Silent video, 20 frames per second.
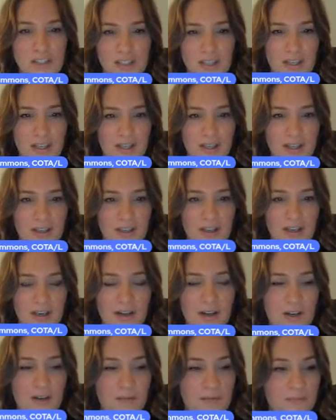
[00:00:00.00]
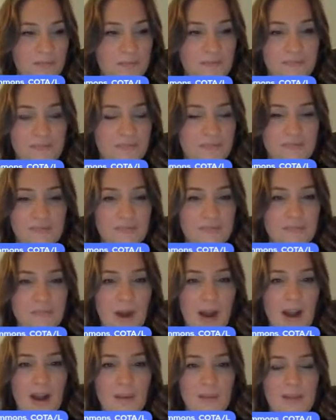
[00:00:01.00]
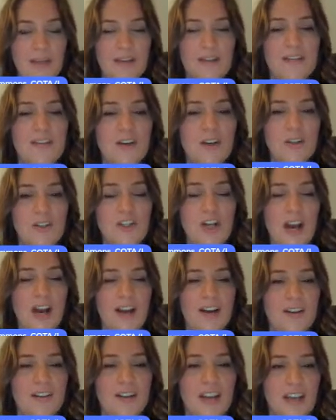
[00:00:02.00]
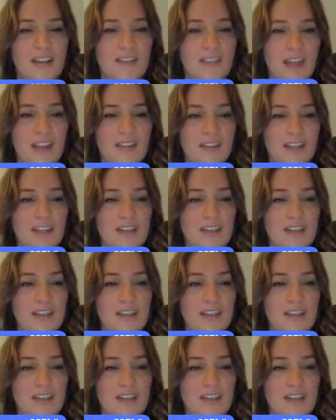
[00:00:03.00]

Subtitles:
a mom and her child, and then the